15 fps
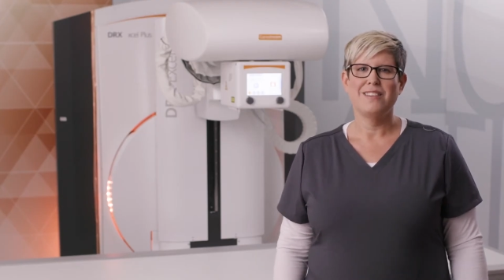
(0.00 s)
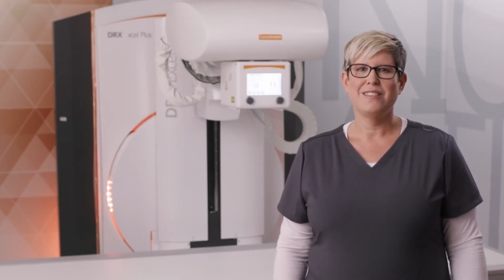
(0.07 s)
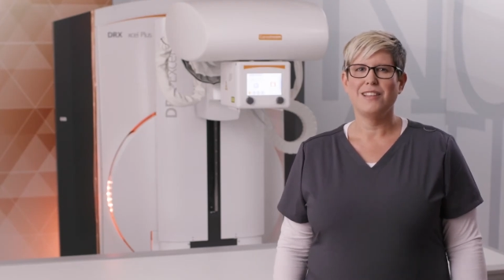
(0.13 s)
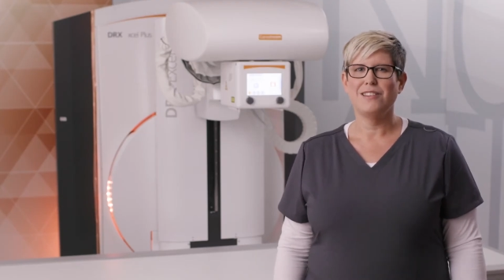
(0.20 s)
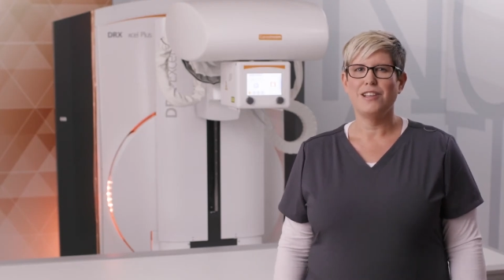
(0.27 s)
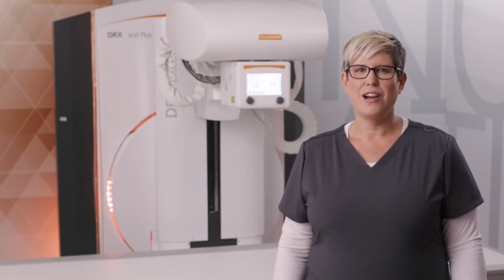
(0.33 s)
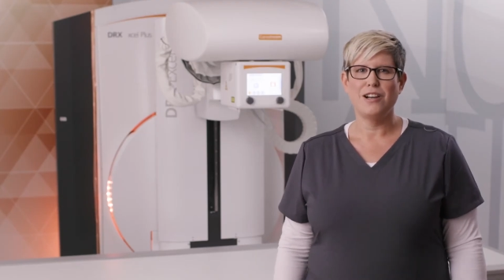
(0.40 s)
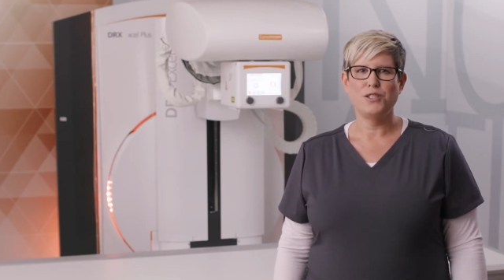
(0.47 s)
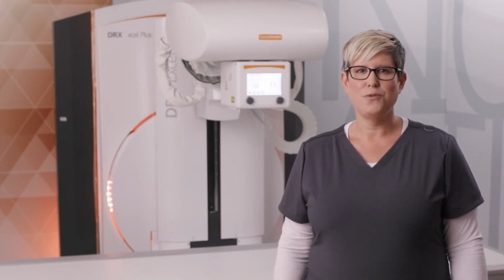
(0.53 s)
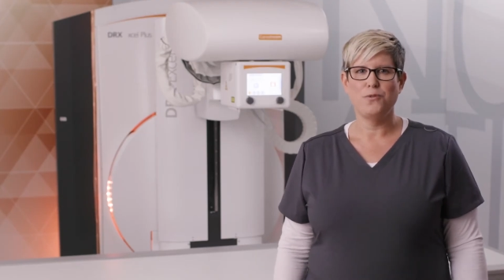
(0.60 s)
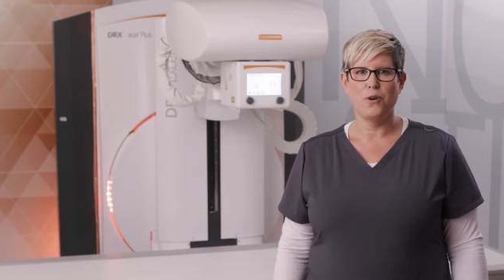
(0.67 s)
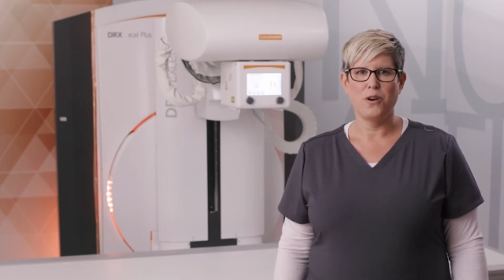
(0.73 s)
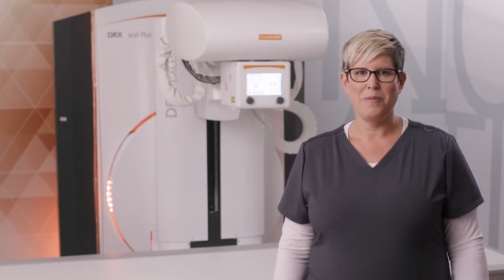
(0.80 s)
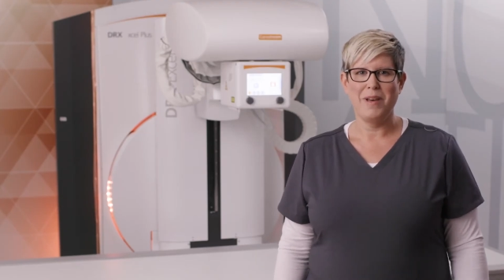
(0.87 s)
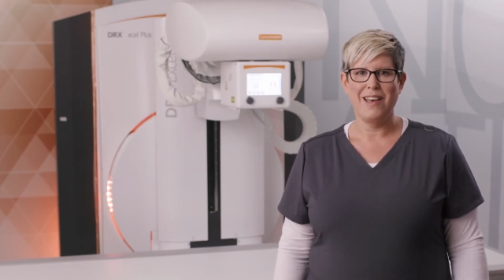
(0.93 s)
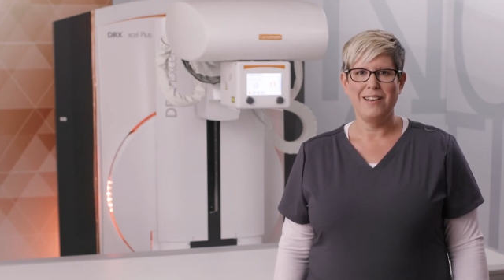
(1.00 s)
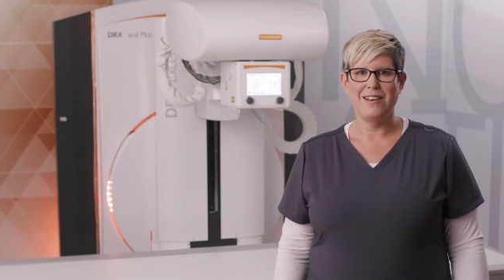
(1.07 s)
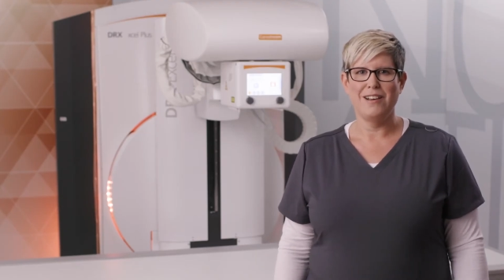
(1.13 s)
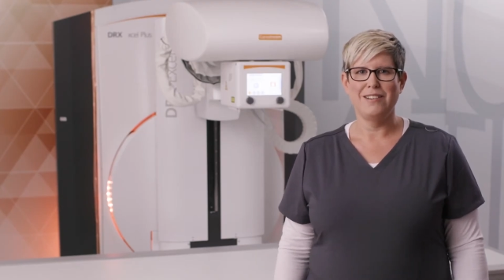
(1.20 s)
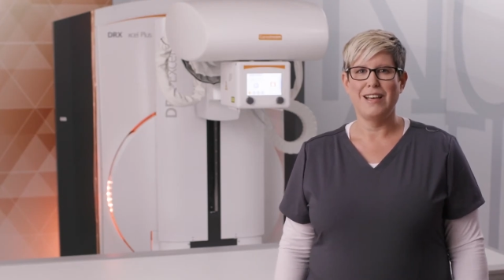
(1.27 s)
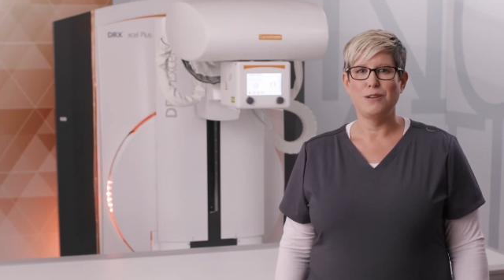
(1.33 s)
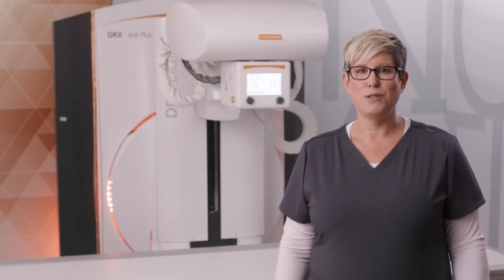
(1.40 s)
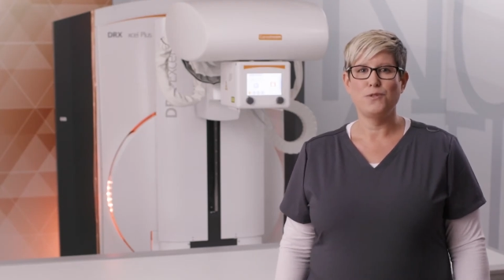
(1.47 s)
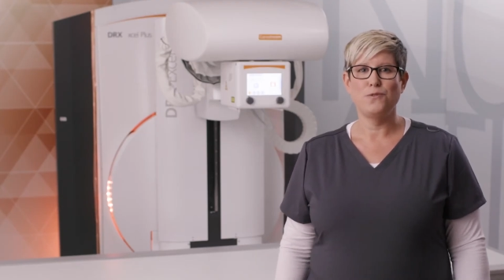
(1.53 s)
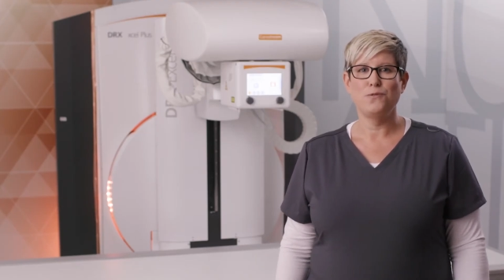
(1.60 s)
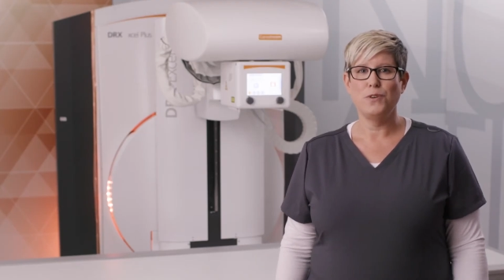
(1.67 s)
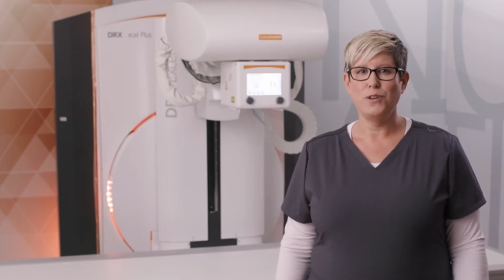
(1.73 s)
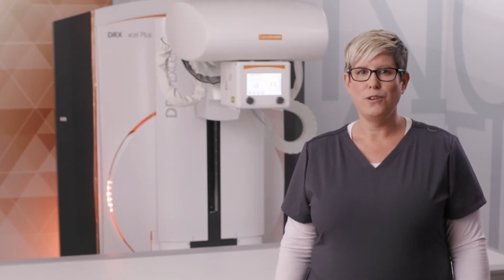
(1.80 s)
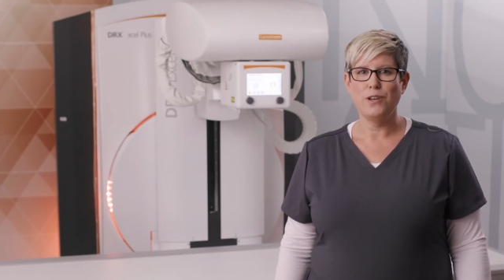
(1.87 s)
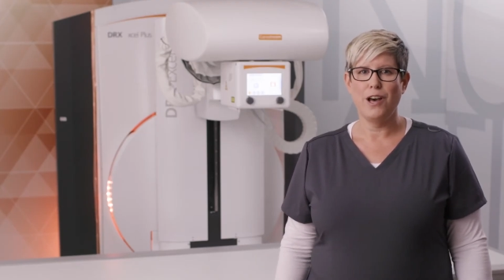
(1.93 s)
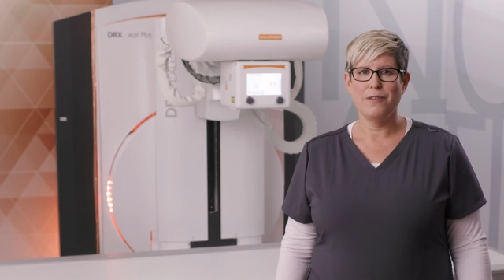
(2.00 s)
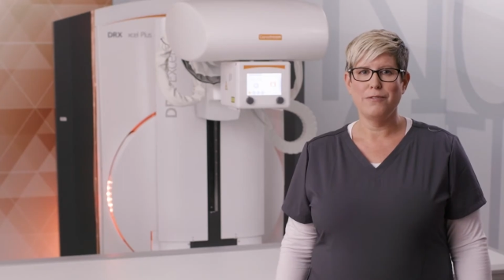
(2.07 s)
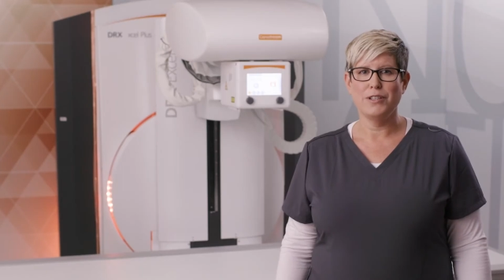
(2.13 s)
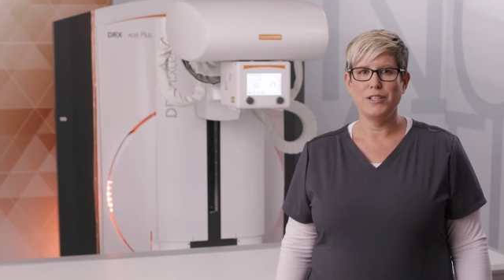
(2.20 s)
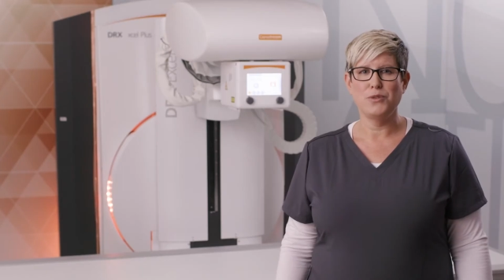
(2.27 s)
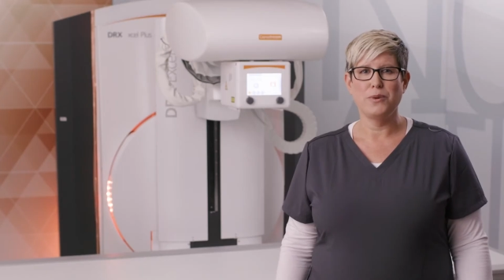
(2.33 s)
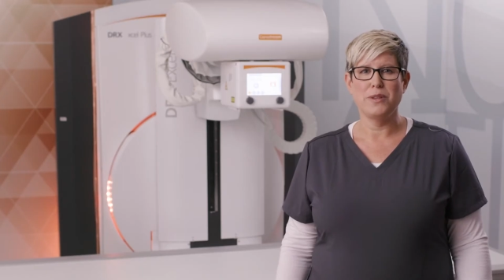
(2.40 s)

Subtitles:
The large format allows full coverage